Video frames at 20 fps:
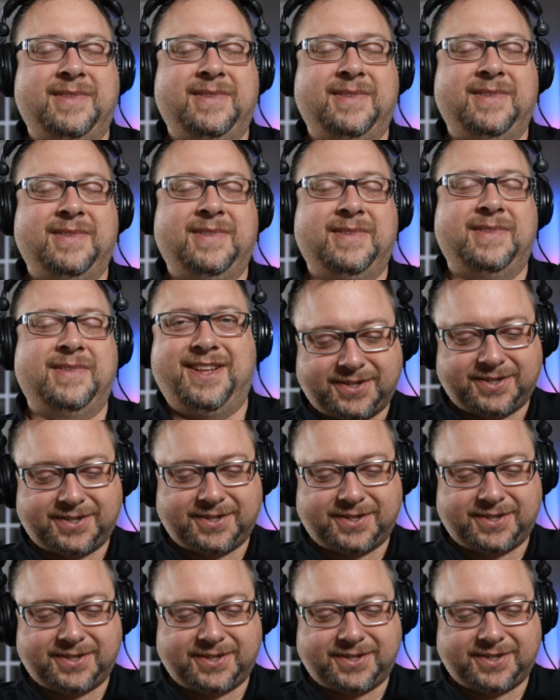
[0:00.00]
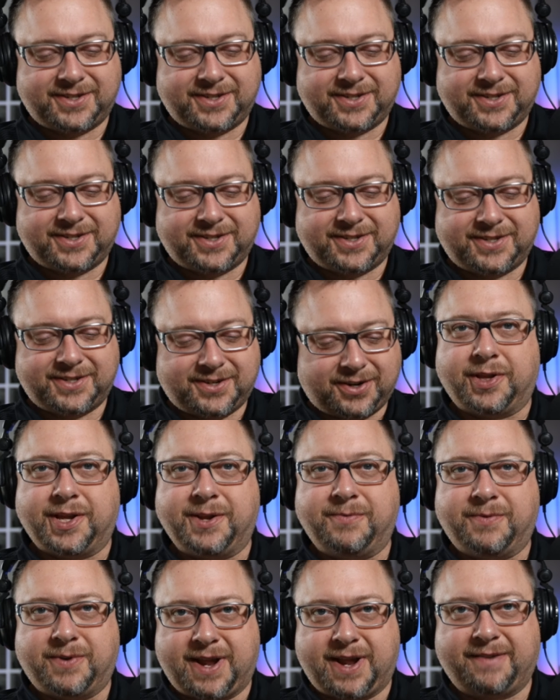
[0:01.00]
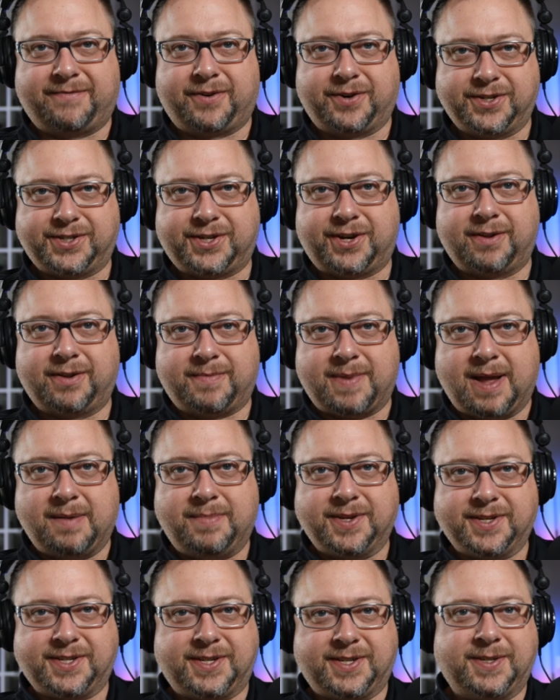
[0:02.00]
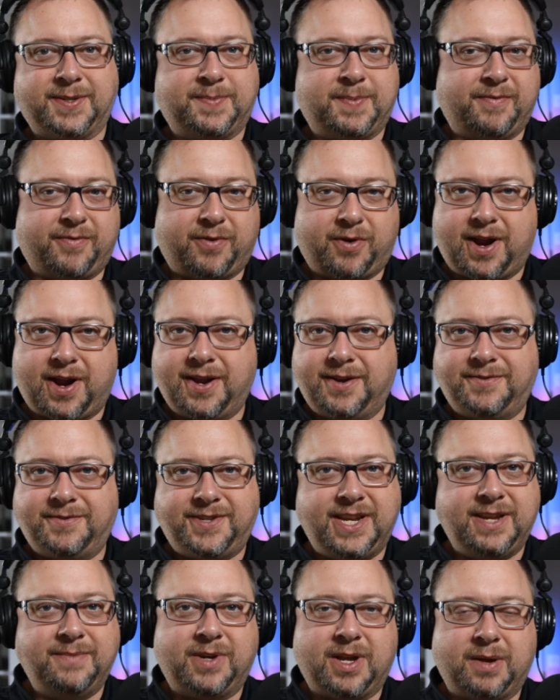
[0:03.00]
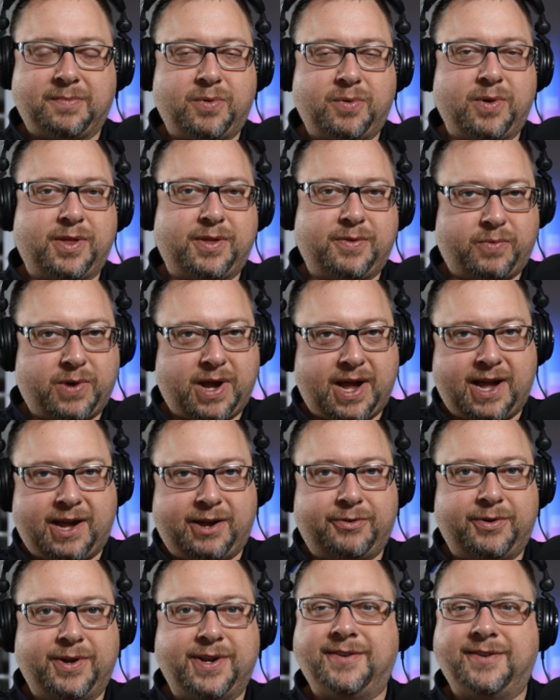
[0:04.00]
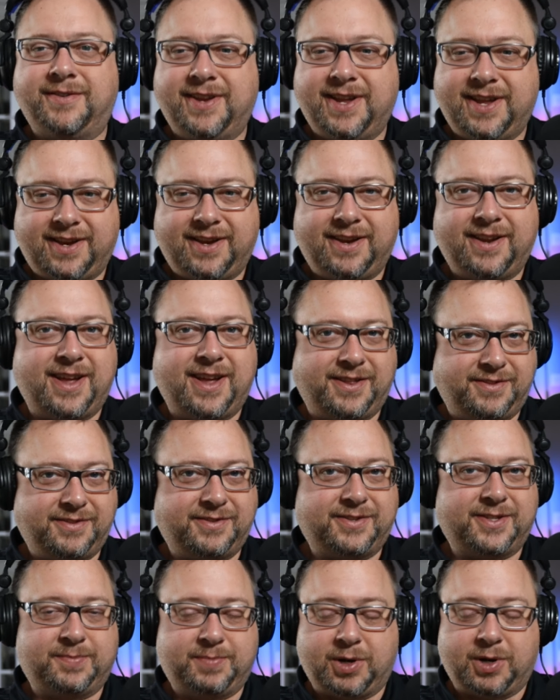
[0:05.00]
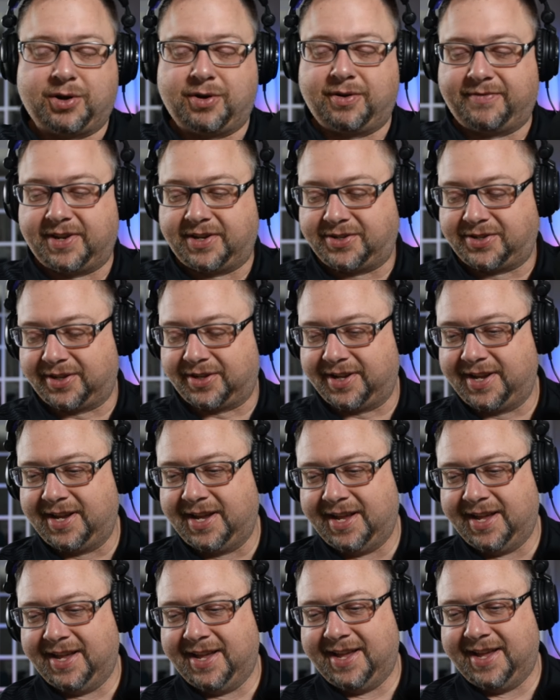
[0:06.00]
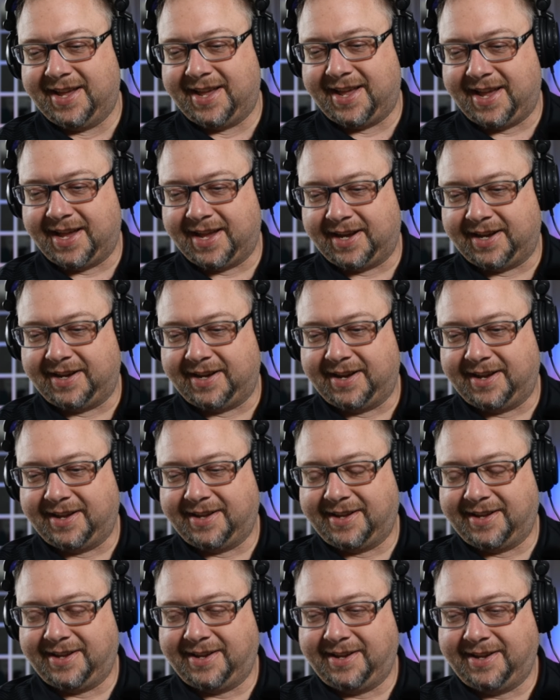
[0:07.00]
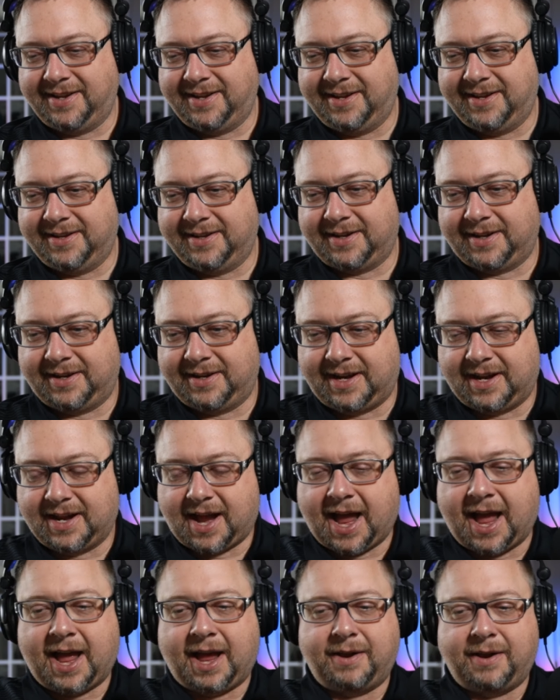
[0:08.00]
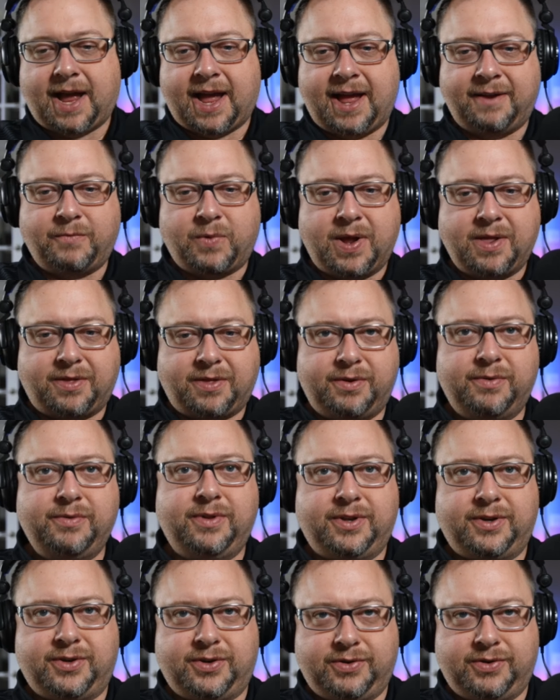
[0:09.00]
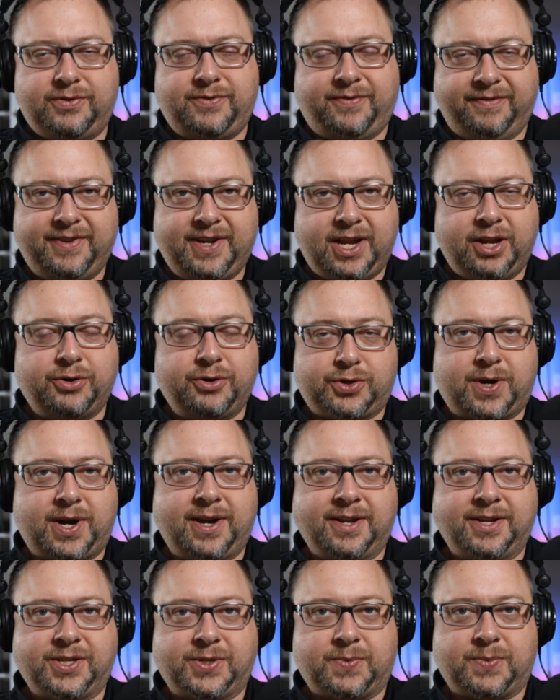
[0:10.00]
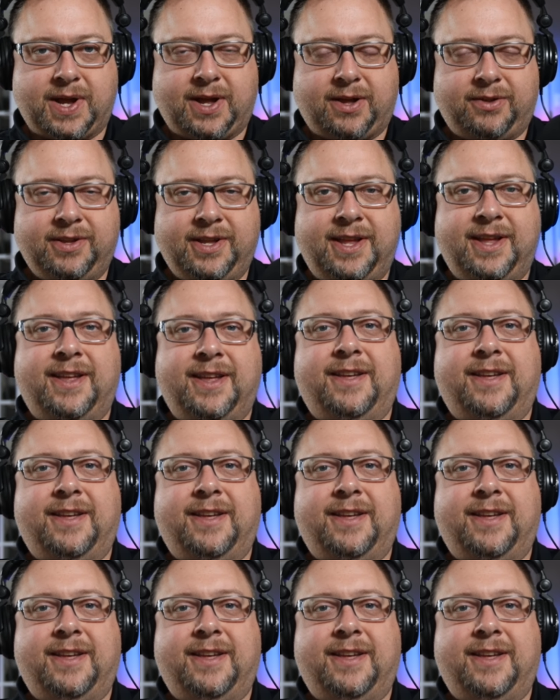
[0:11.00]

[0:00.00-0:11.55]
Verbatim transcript: I started with photo only when I first started my business before I had teamed up with WOW and Spiro eventually. And I went through video training as well.